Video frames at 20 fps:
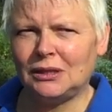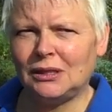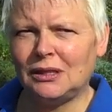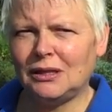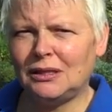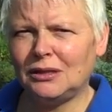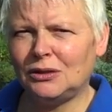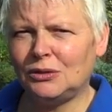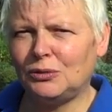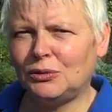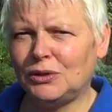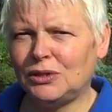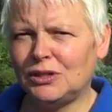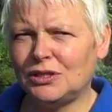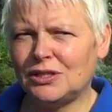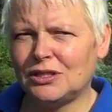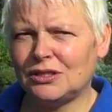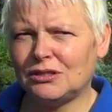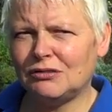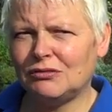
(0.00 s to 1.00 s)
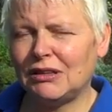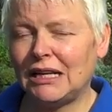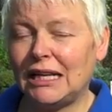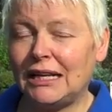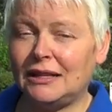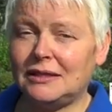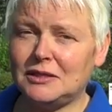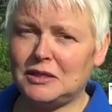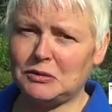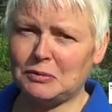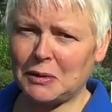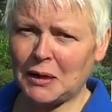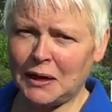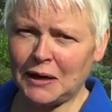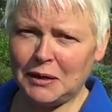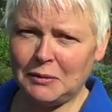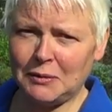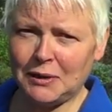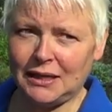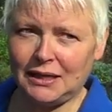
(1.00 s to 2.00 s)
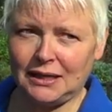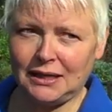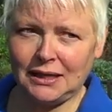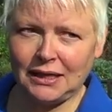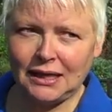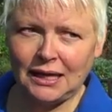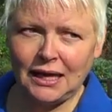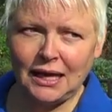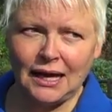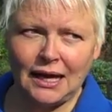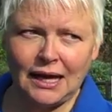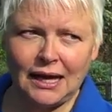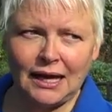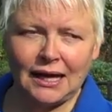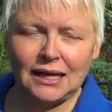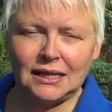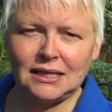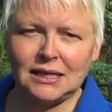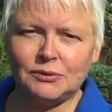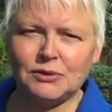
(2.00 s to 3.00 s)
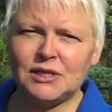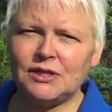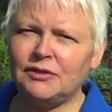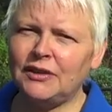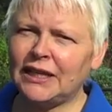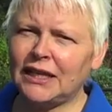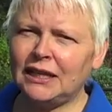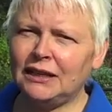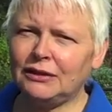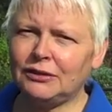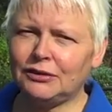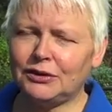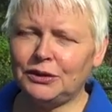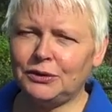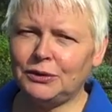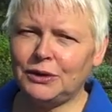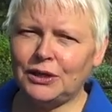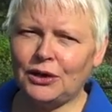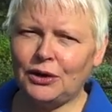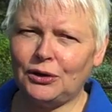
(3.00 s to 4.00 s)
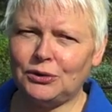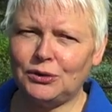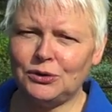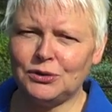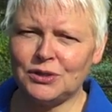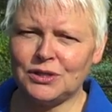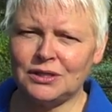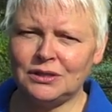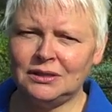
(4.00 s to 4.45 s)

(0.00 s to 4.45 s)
that would really inspire me, and I was flicking through an old